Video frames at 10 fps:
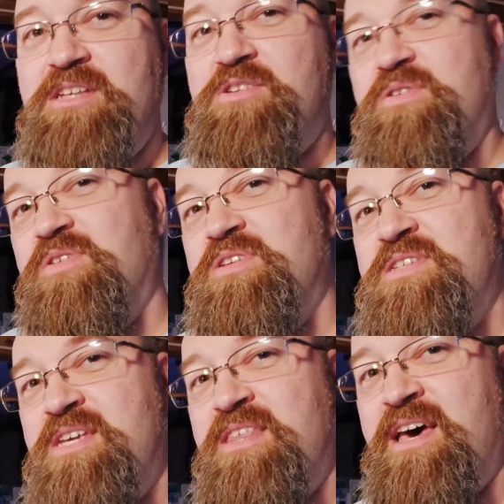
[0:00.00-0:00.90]
so you can
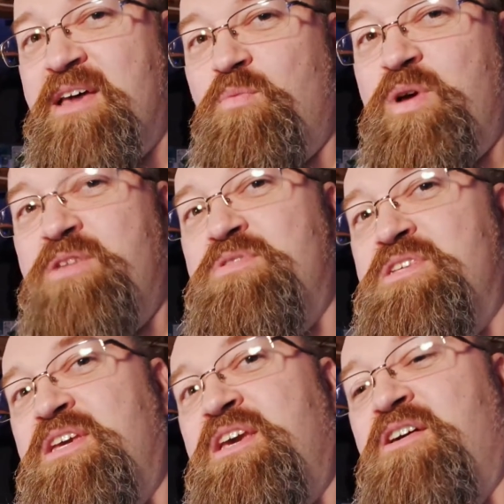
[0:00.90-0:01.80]
see that when you
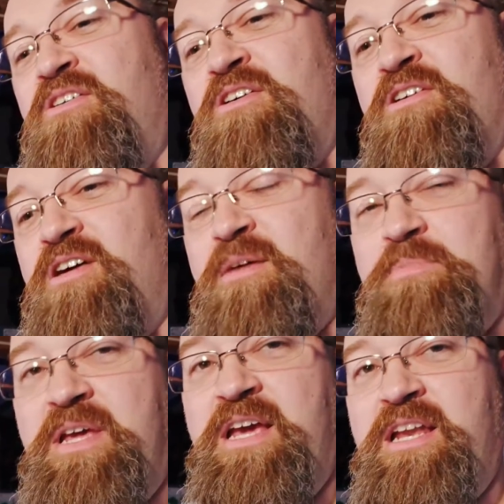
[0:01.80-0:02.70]
see our
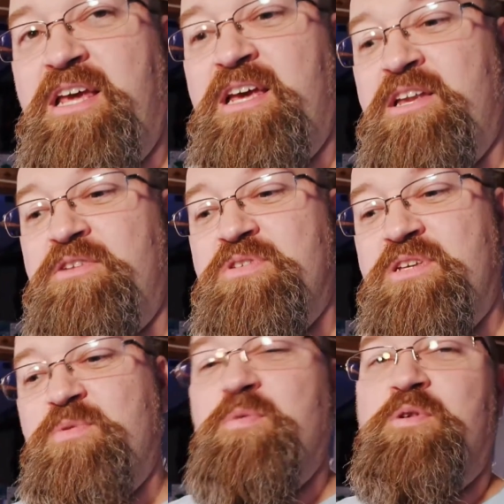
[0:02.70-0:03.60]
update and you
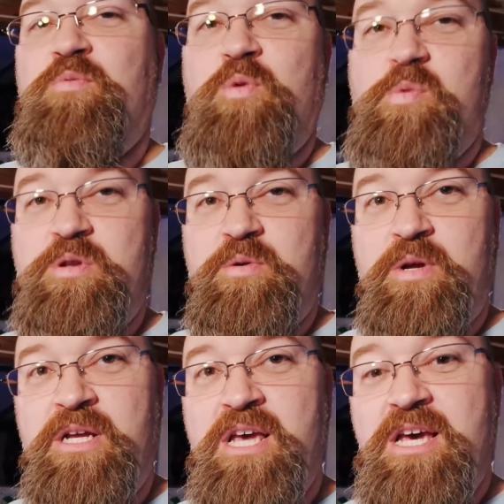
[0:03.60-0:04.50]
see what we're, what we're
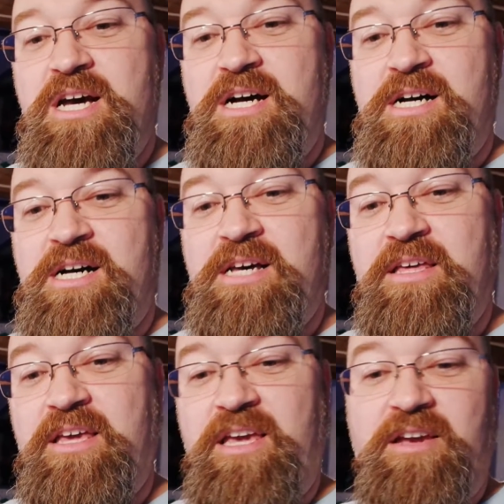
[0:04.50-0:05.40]
doing uh,
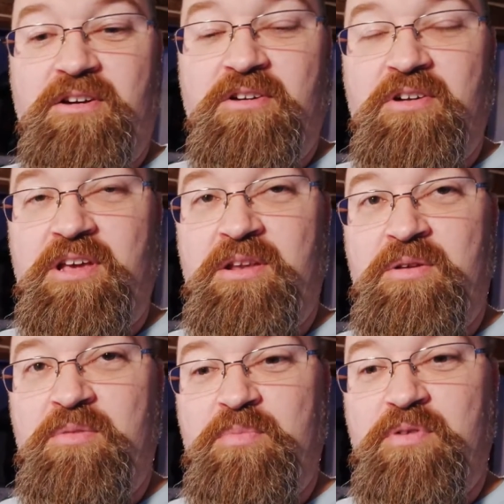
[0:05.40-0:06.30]
here in,
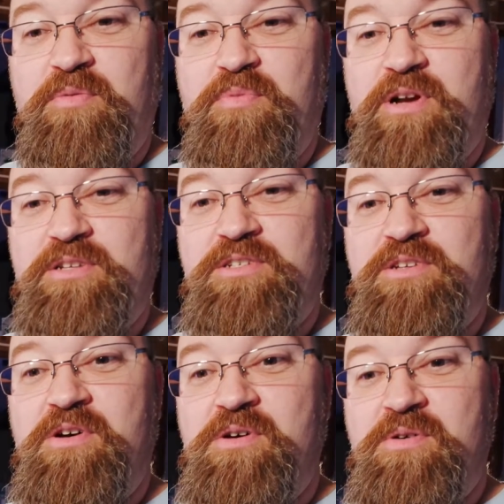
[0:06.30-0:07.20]
in Built from Bricks.
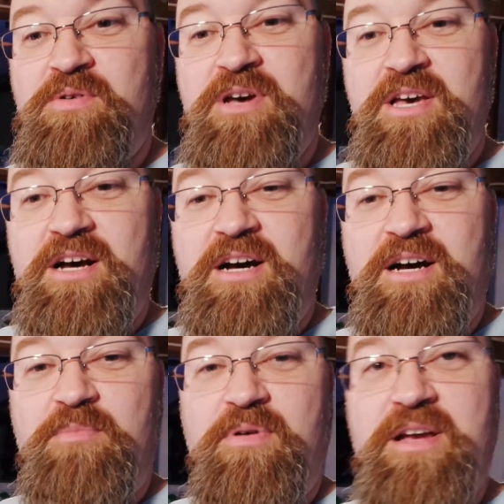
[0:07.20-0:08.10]
So,
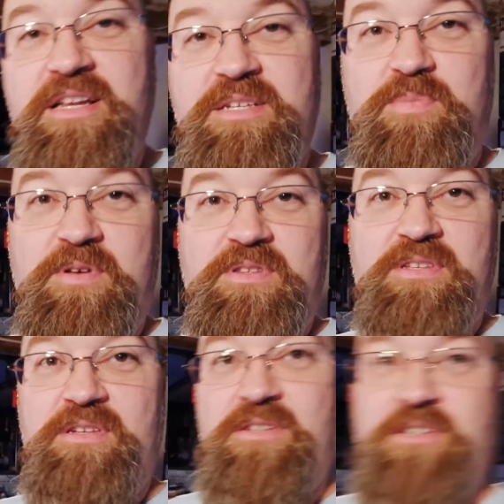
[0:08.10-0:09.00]
uh, Brian has built
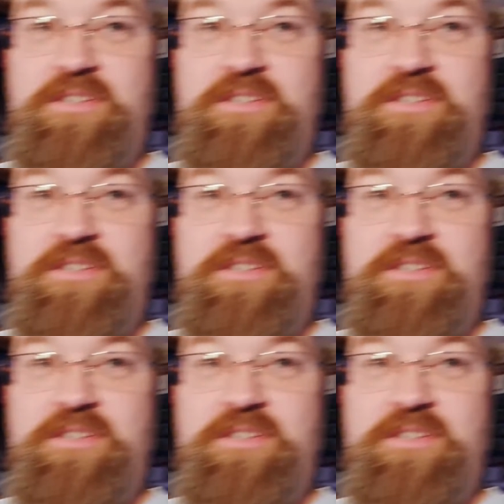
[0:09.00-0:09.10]
such